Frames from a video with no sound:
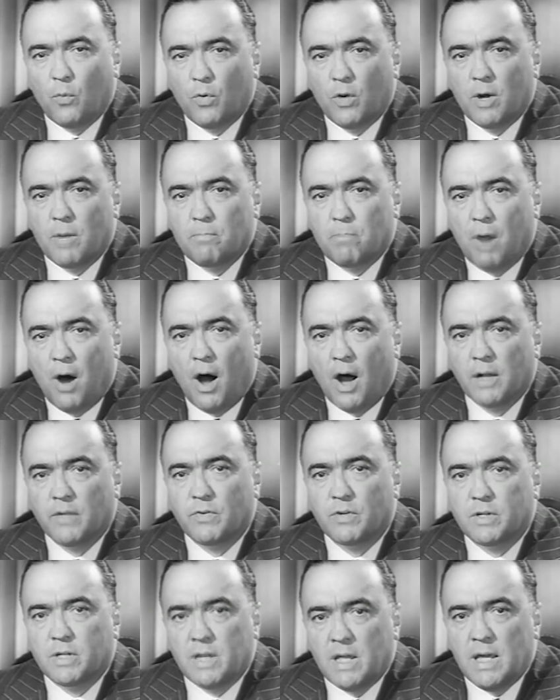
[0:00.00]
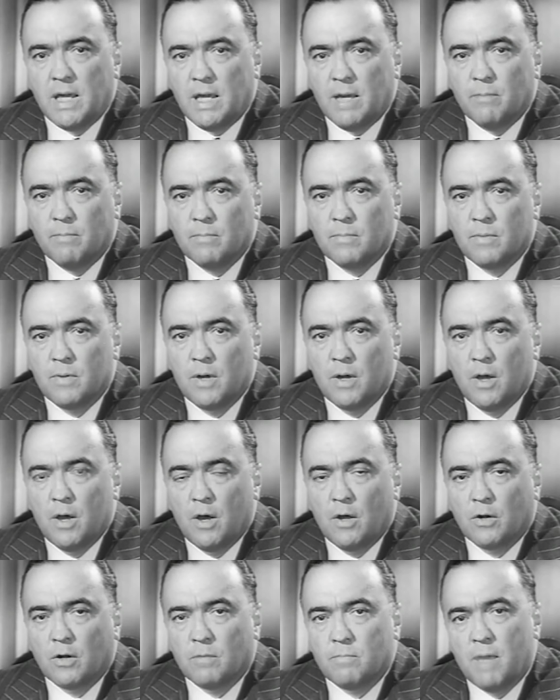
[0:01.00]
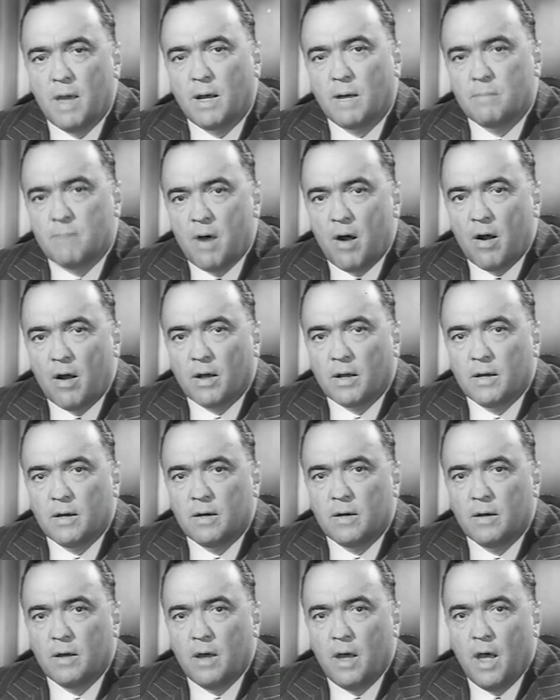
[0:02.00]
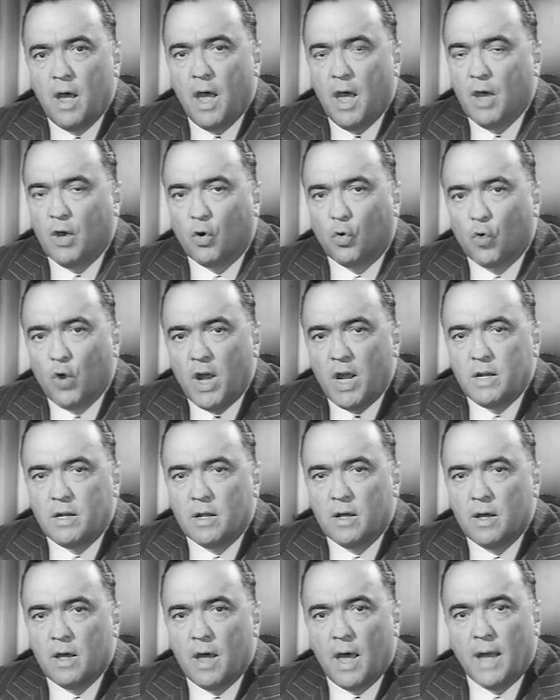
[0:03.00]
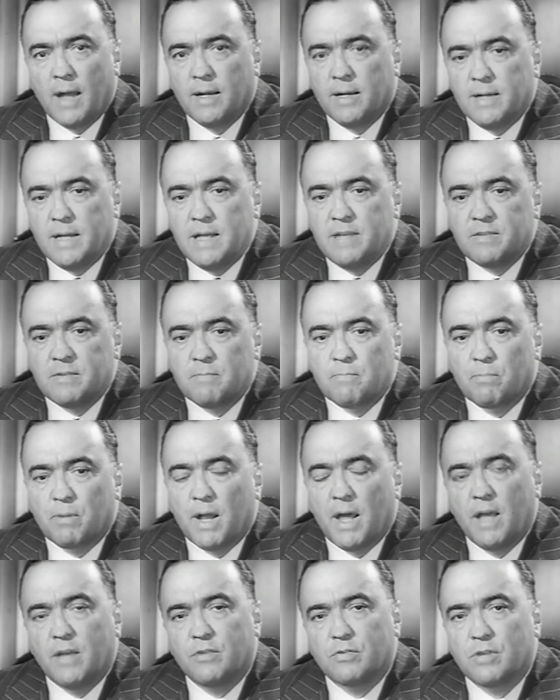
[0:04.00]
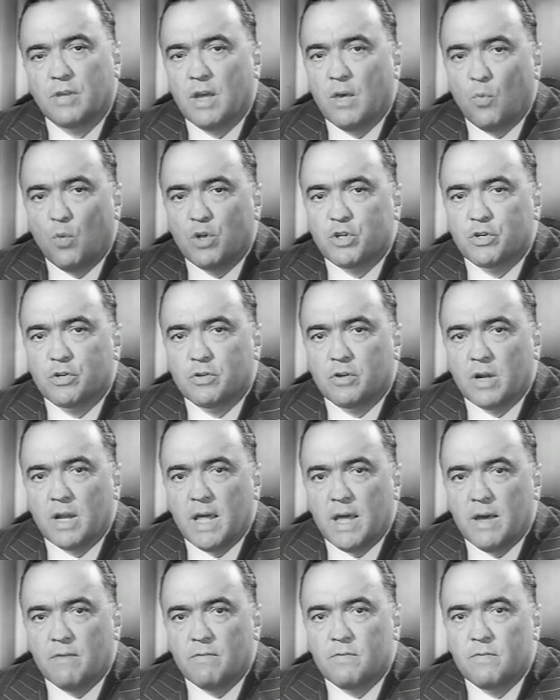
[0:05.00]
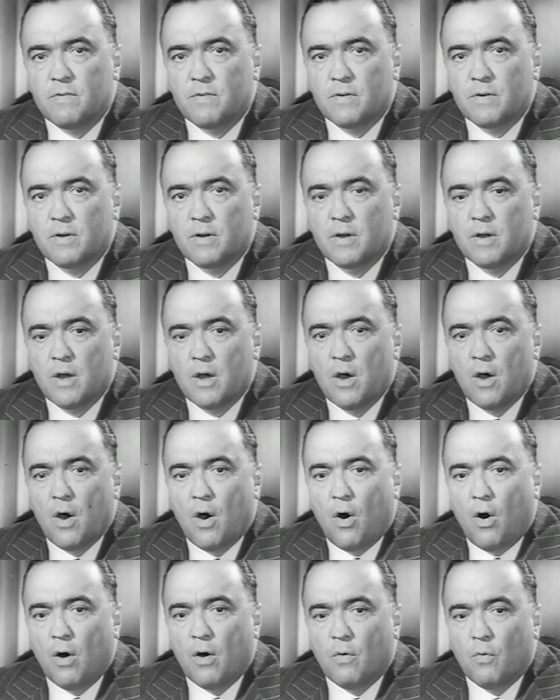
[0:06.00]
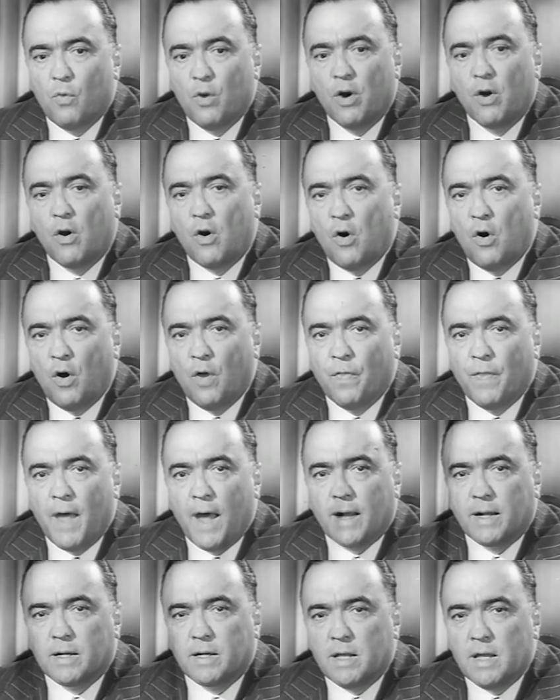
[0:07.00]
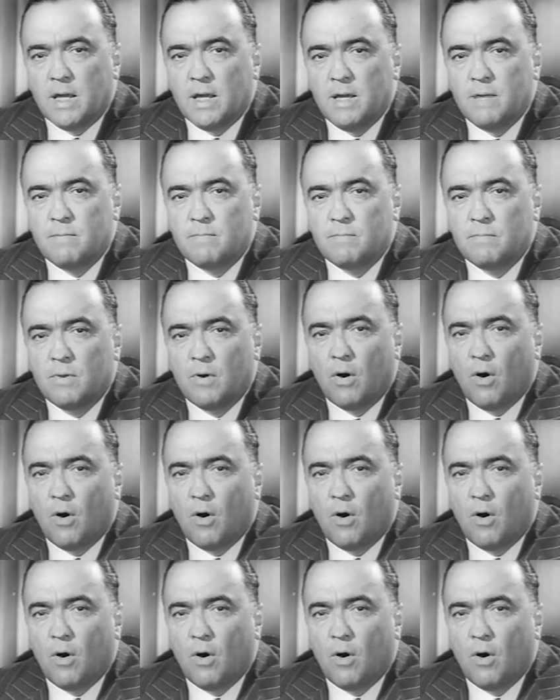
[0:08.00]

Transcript: that we're a part of a team to make America a great and decent place in which to live. J. Edgar Hoover, in particular, thought that